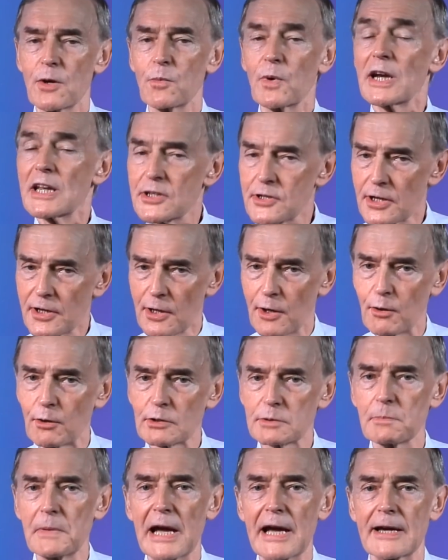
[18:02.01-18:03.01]
when he's an
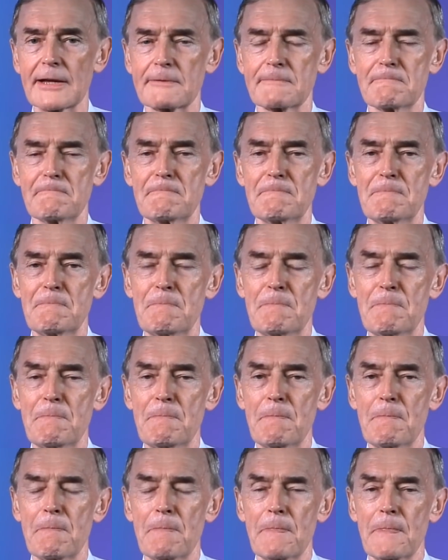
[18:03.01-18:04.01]
old man.
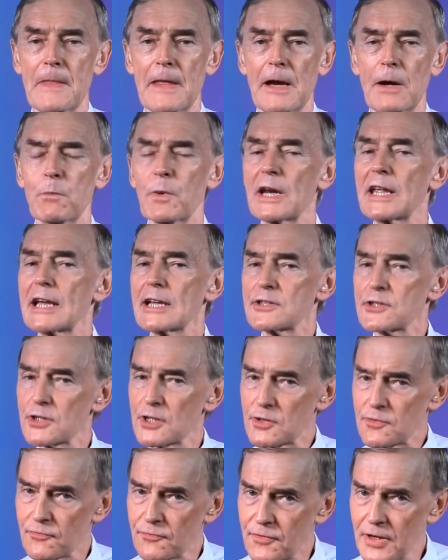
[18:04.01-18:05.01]
And when he gets
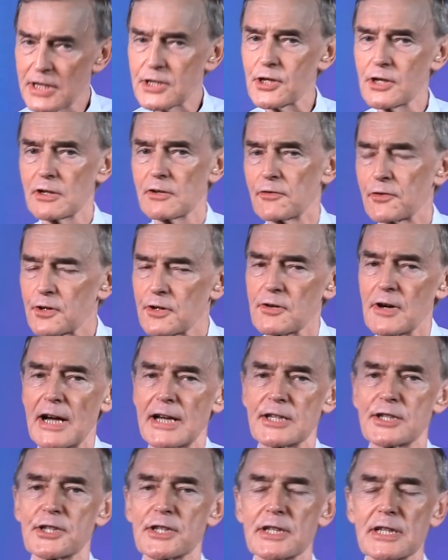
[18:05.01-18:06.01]
this vision of
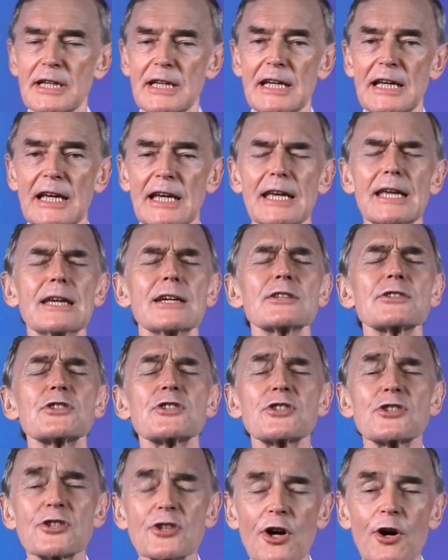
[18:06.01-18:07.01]
Christ, he
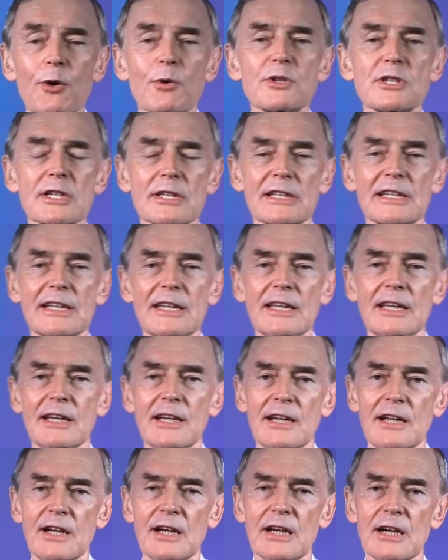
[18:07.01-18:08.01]
is totally
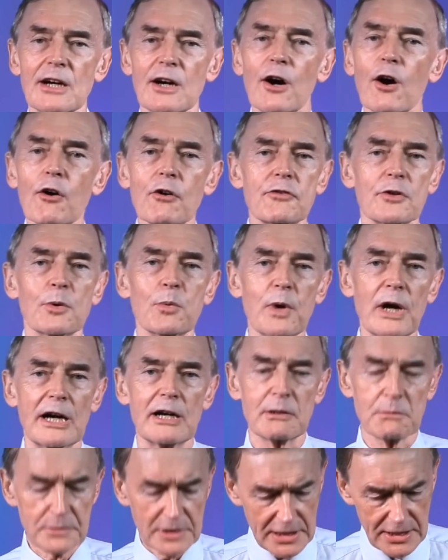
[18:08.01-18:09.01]

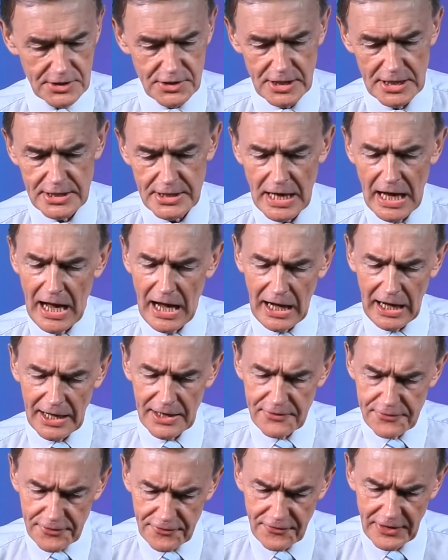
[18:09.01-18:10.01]
overwhelmed. He says,
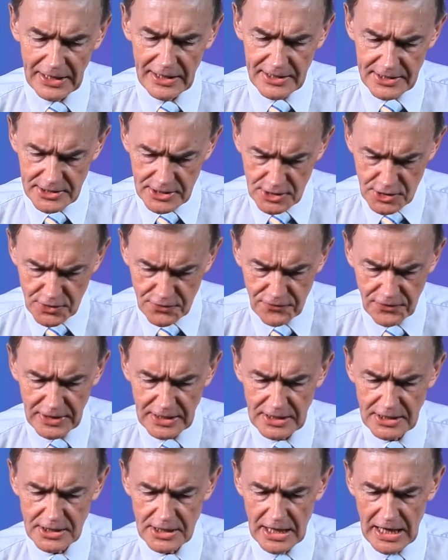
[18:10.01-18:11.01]
I fell at his
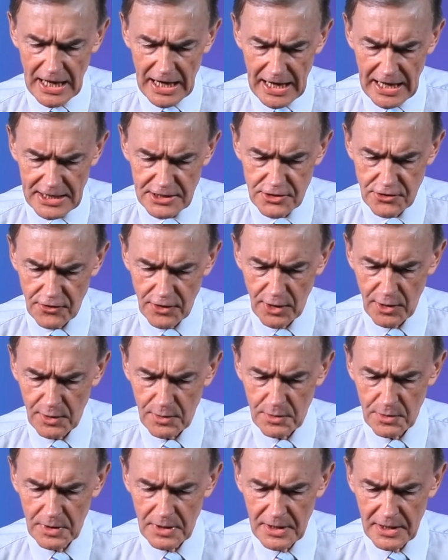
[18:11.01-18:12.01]
feet as
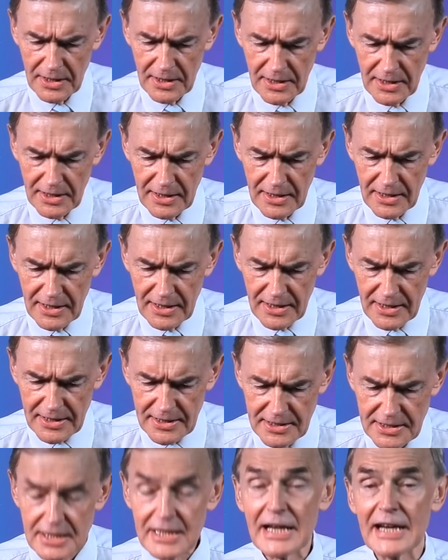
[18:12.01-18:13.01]
though
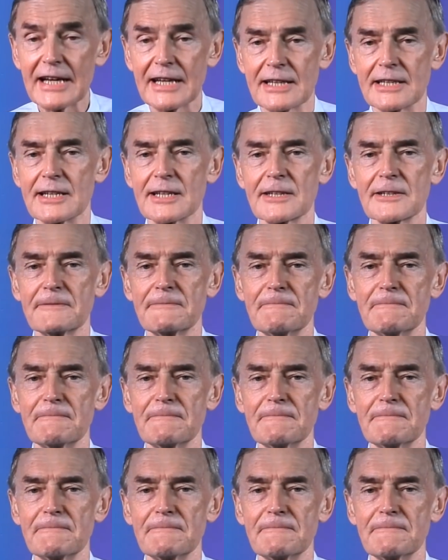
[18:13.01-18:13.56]
dead.